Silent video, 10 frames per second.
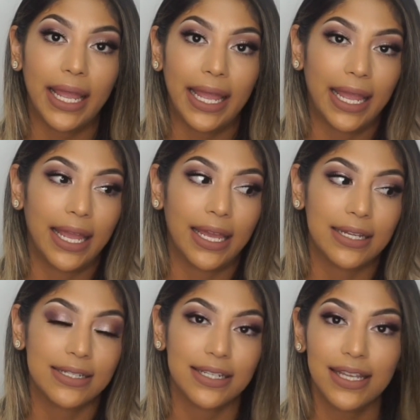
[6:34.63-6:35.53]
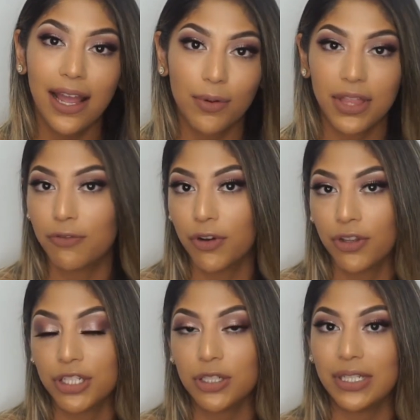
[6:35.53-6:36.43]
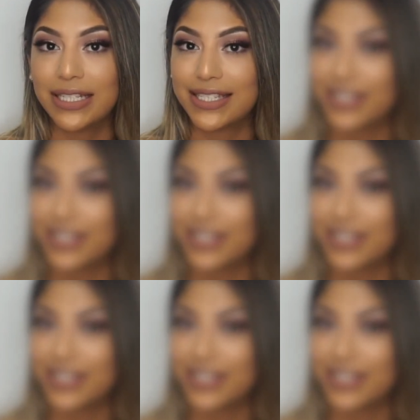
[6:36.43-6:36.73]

And yeah, without further ado, let's